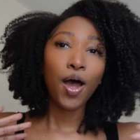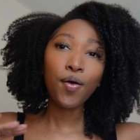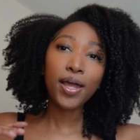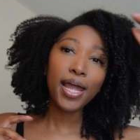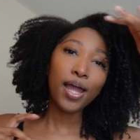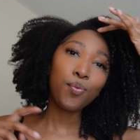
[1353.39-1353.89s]

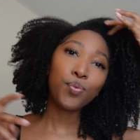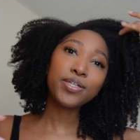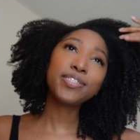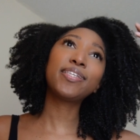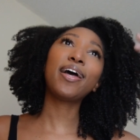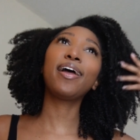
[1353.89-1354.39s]
Okay, and we're
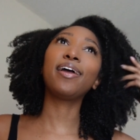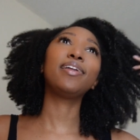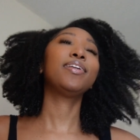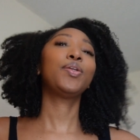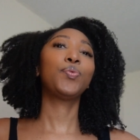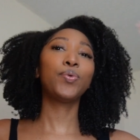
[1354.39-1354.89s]

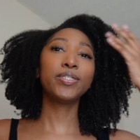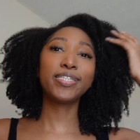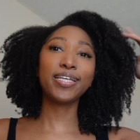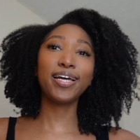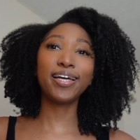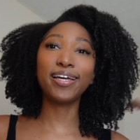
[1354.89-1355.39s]
done. We're
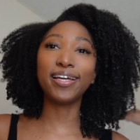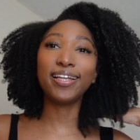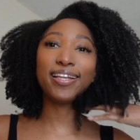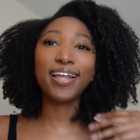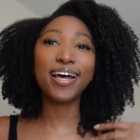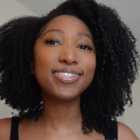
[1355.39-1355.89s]

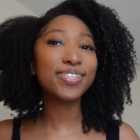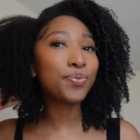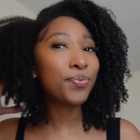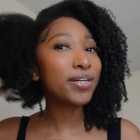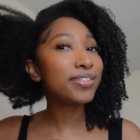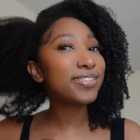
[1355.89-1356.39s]
done. That's
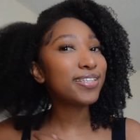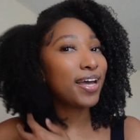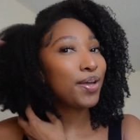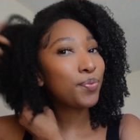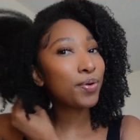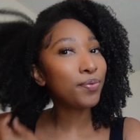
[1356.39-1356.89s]
we're
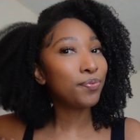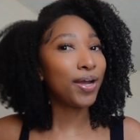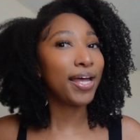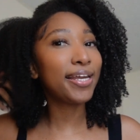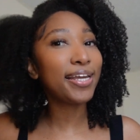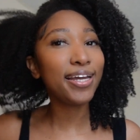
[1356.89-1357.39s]
done. We're
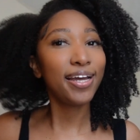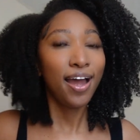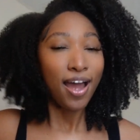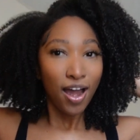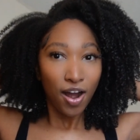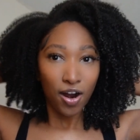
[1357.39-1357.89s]
ready.
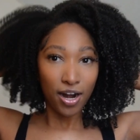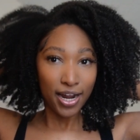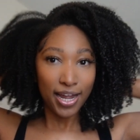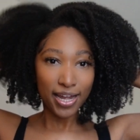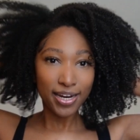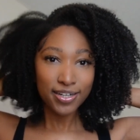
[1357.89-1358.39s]
Our
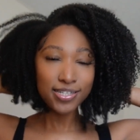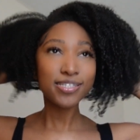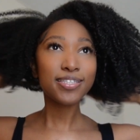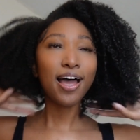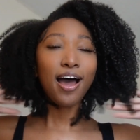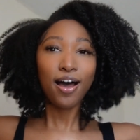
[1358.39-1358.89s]
hair
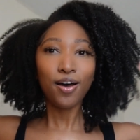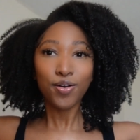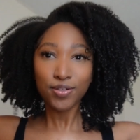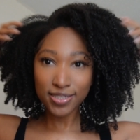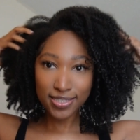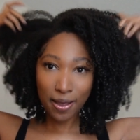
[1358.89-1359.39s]
is
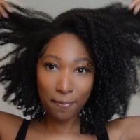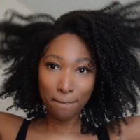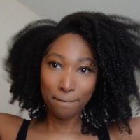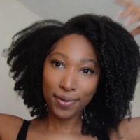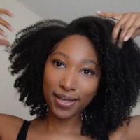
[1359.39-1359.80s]
out and